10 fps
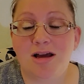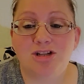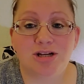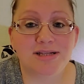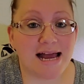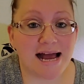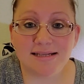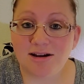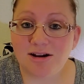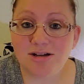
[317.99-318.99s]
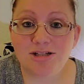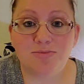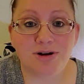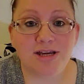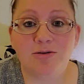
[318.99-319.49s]
Just ask her to
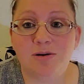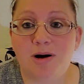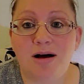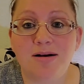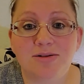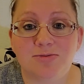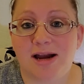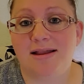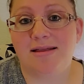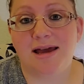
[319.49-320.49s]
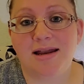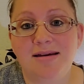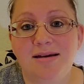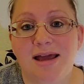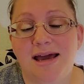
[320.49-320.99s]
bring you a box right
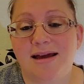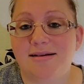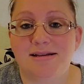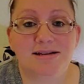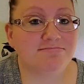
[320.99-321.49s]
then and